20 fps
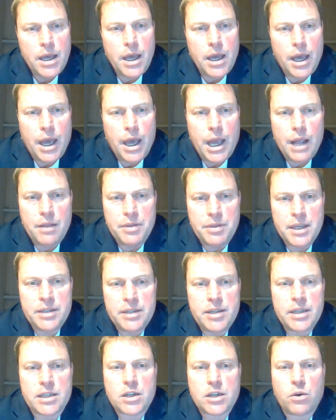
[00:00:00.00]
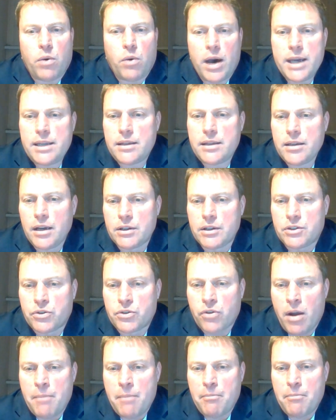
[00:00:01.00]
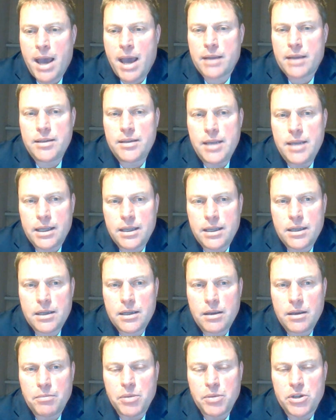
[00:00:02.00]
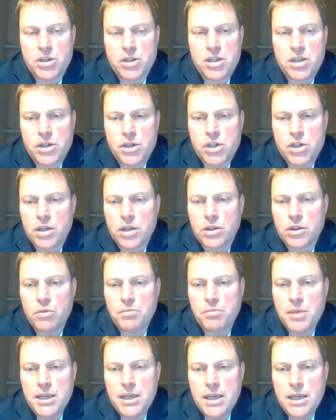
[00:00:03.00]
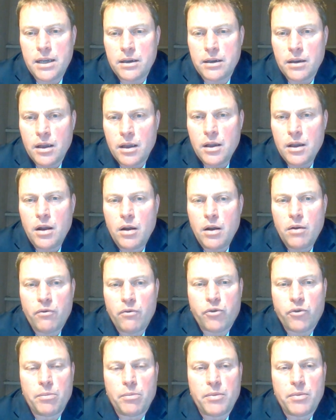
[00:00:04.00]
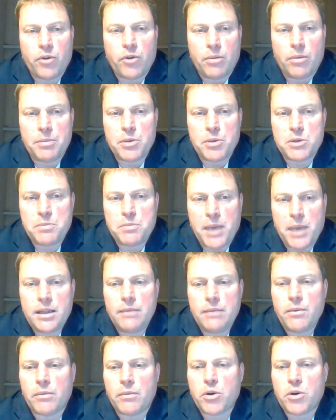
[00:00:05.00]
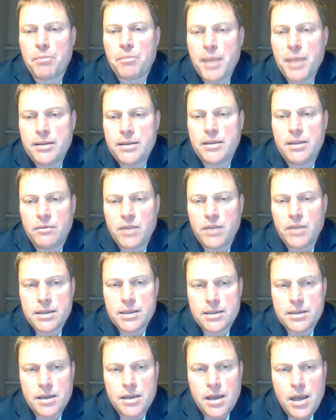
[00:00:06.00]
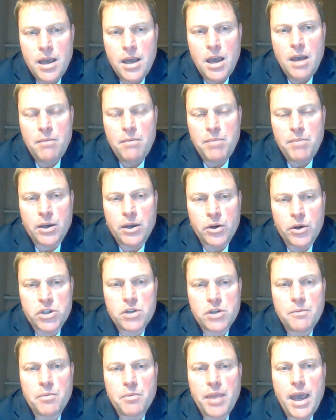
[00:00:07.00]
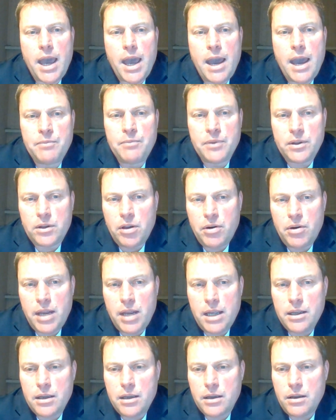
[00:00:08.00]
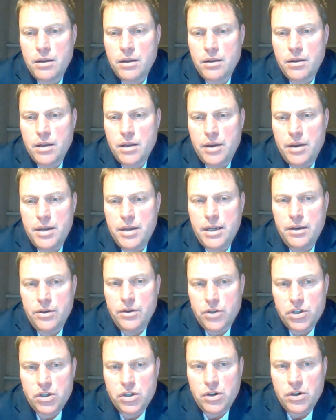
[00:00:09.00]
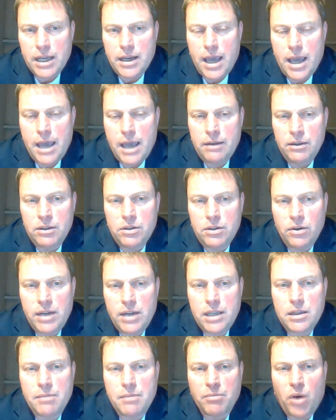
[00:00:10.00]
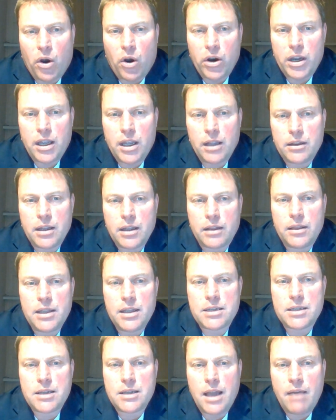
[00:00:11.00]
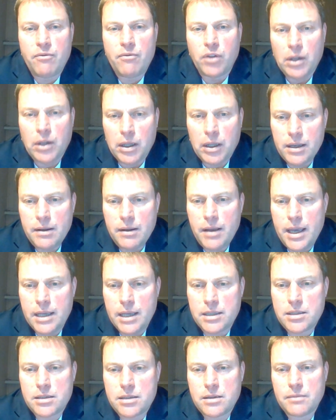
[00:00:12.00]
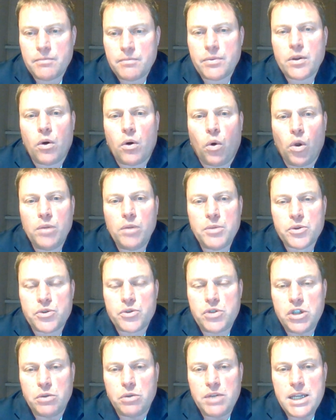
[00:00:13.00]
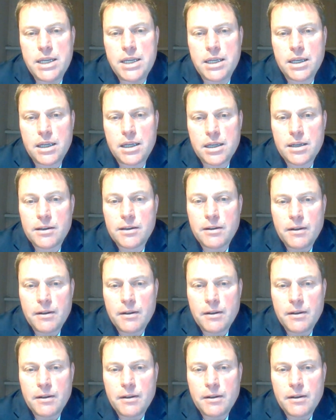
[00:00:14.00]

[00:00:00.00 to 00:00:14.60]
this is quite a dramatic position to be in from the perspective of competitiveness, because entering an industry and entering the market at this level is almost unique.